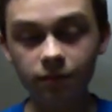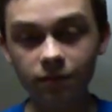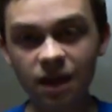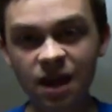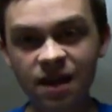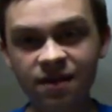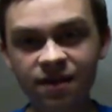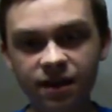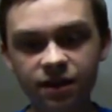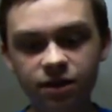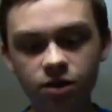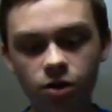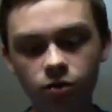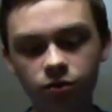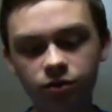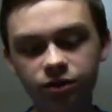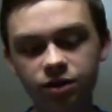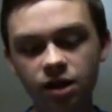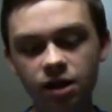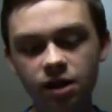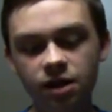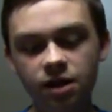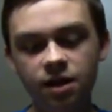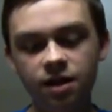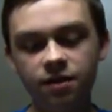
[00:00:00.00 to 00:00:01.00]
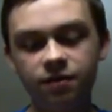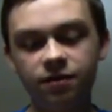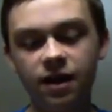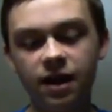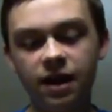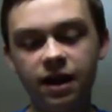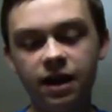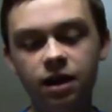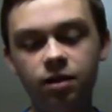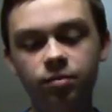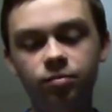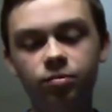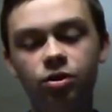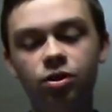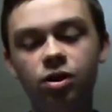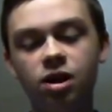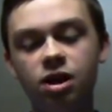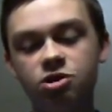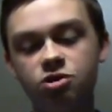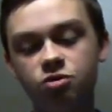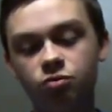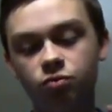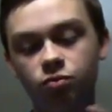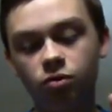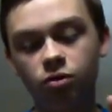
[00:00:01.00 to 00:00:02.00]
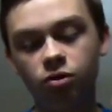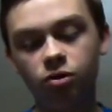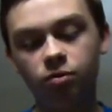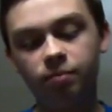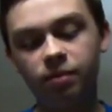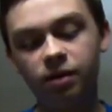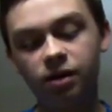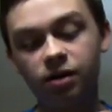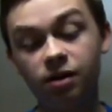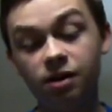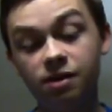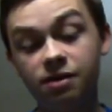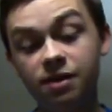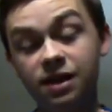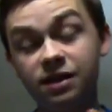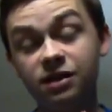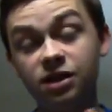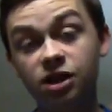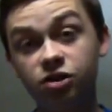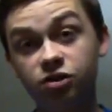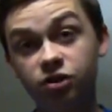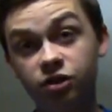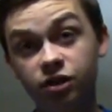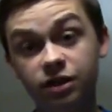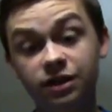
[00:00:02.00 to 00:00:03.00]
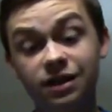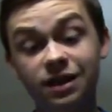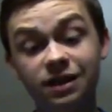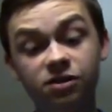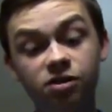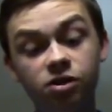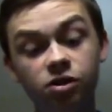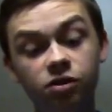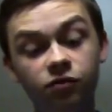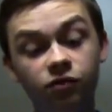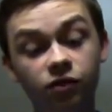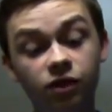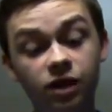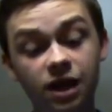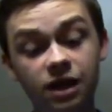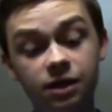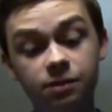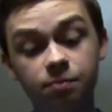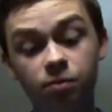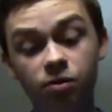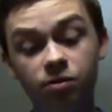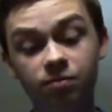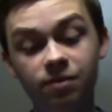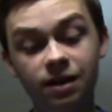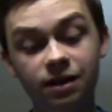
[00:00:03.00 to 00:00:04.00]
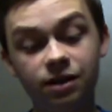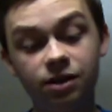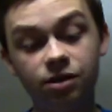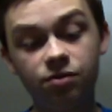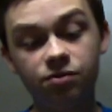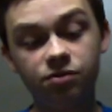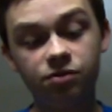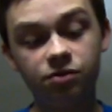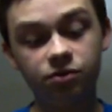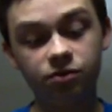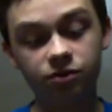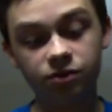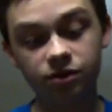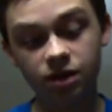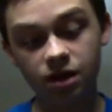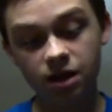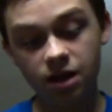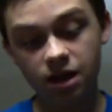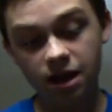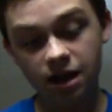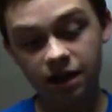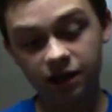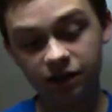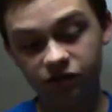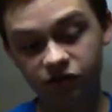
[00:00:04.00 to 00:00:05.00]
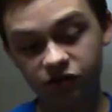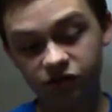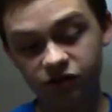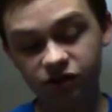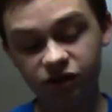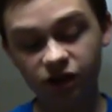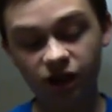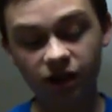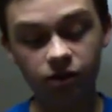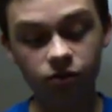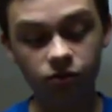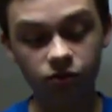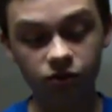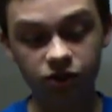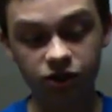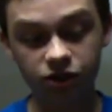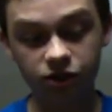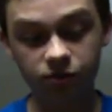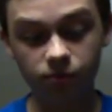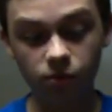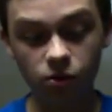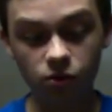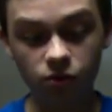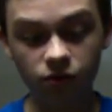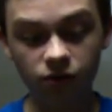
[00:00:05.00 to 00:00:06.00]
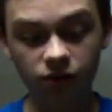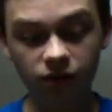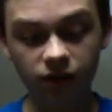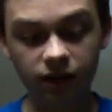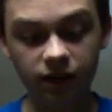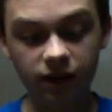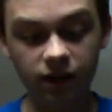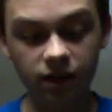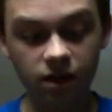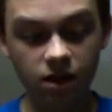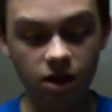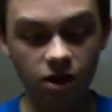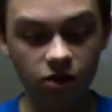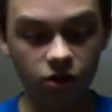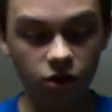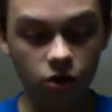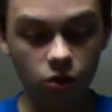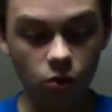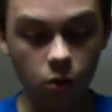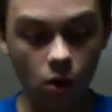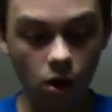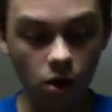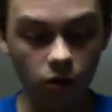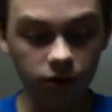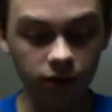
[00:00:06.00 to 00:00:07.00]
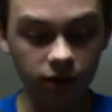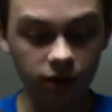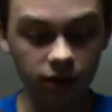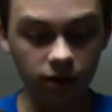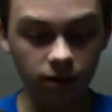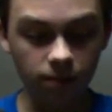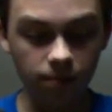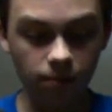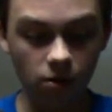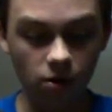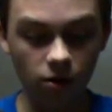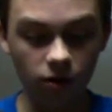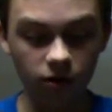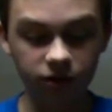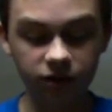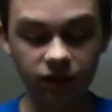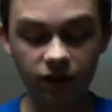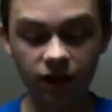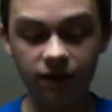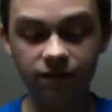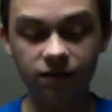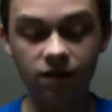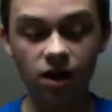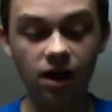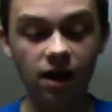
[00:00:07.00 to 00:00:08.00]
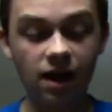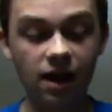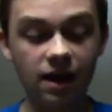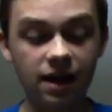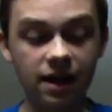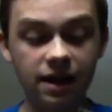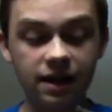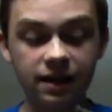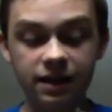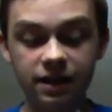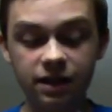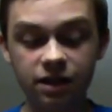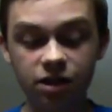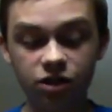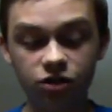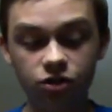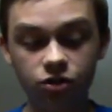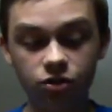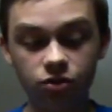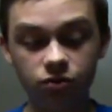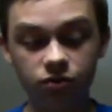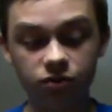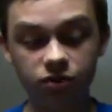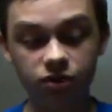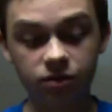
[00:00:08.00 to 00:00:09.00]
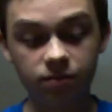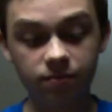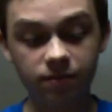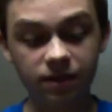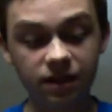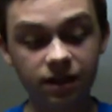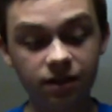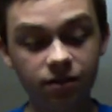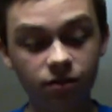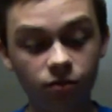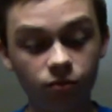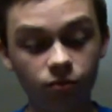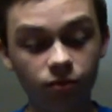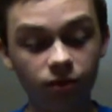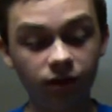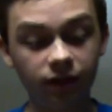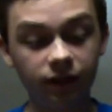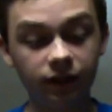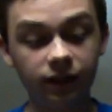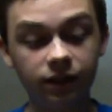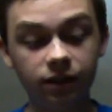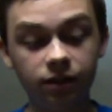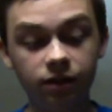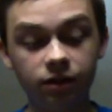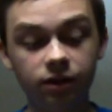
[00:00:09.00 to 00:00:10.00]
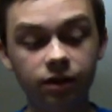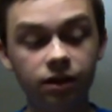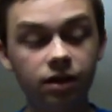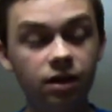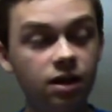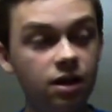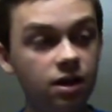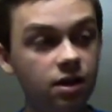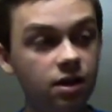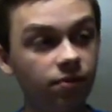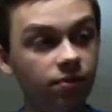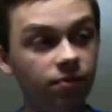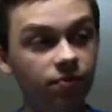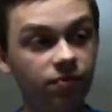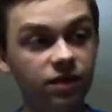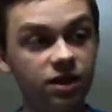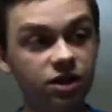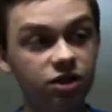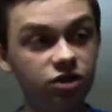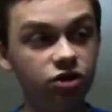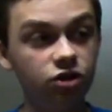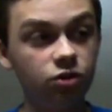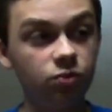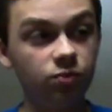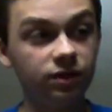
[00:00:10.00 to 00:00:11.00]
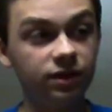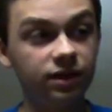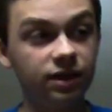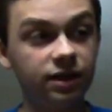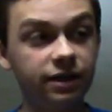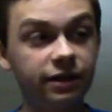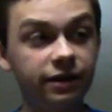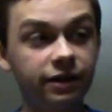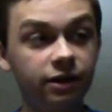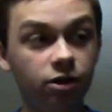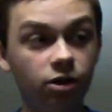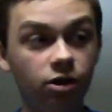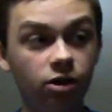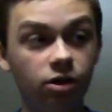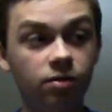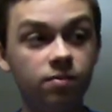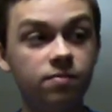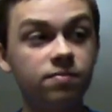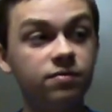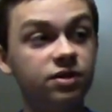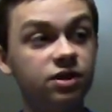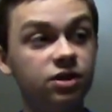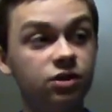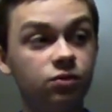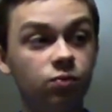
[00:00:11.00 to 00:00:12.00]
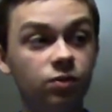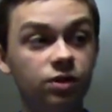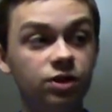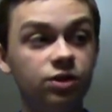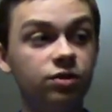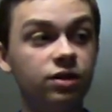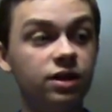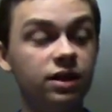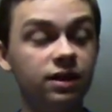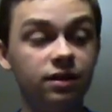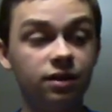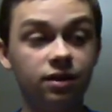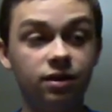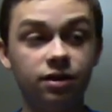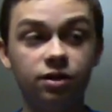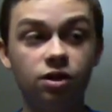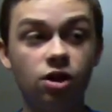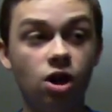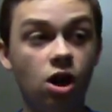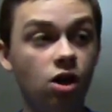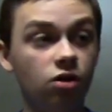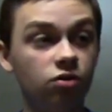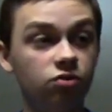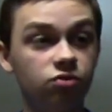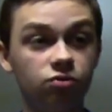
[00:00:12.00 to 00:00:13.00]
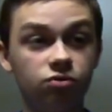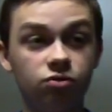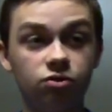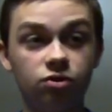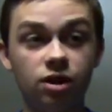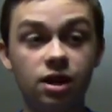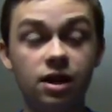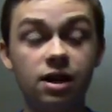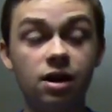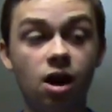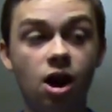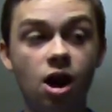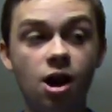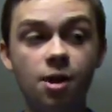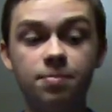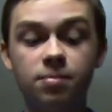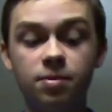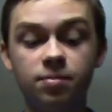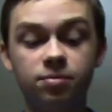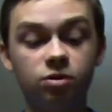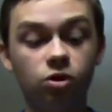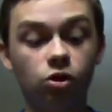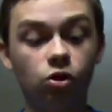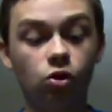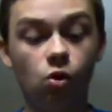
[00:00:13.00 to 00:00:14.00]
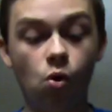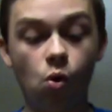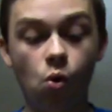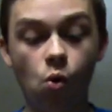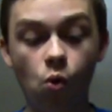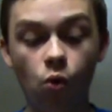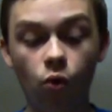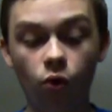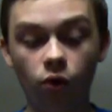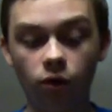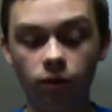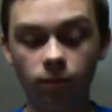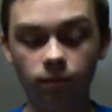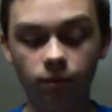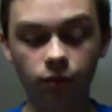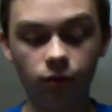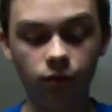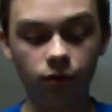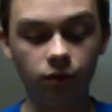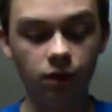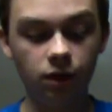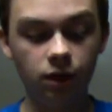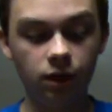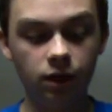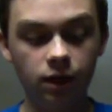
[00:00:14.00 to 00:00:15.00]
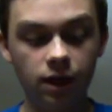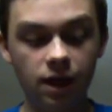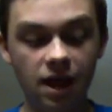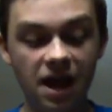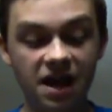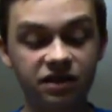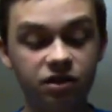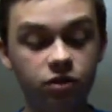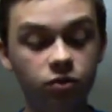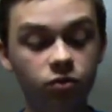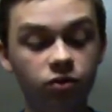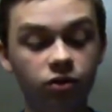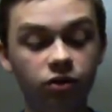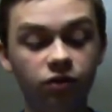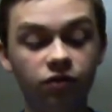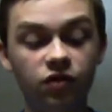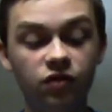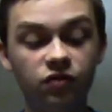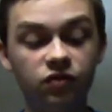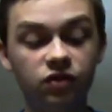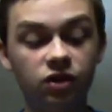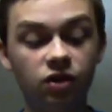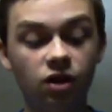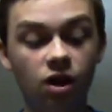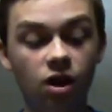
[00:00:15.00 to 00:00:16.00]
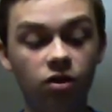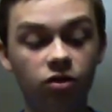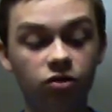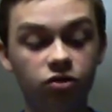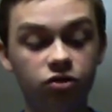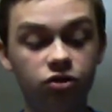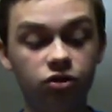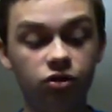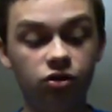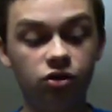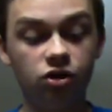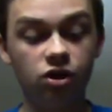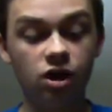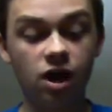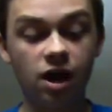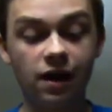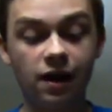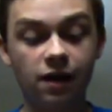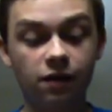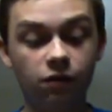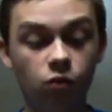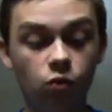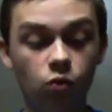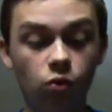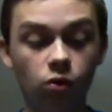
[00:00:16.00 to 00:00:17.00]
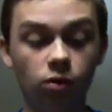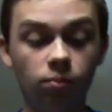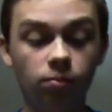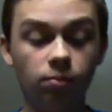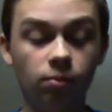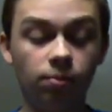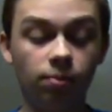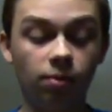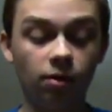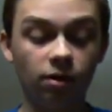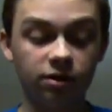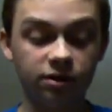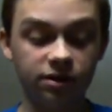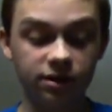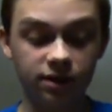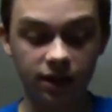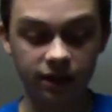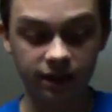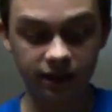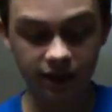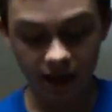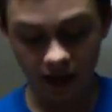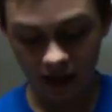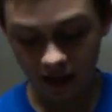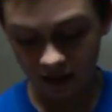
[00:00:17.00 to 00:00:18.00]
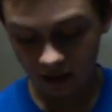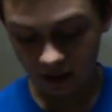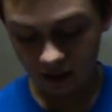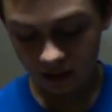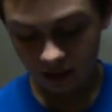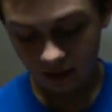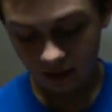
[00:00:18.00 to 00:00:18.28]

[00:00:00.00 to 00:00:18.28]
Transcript: And they don't. The hammer has a roller bearing. That's good for gas blowback users. It cycles smoothly. The quality on the parts, I've not had any issues. To me, they're really good. The issue with the King Arms is when you get the nozzles and hoppets are horrible. At $250, you should not have horrible parts like that.